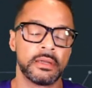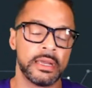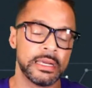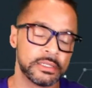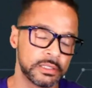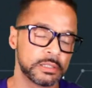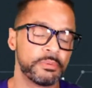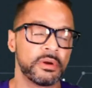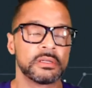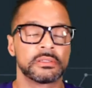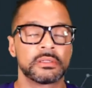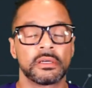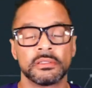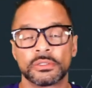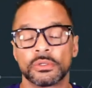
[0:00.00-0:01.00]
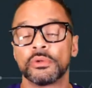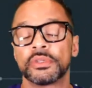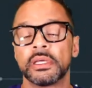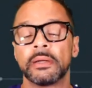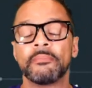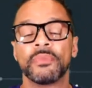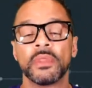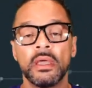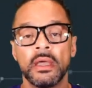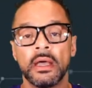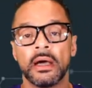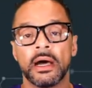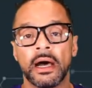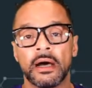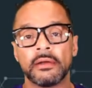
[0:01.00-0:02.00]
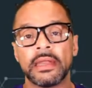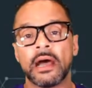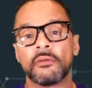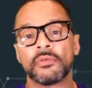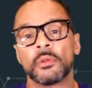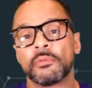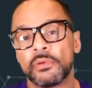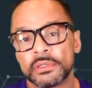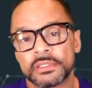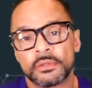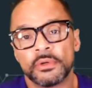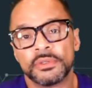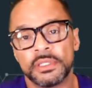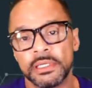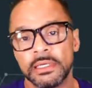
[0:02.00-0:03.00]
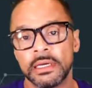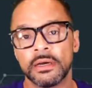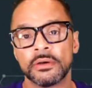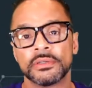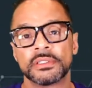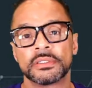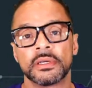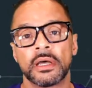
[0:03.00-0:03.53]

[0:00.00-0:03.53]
agent experience, consulting uh, now for the first thirteen years.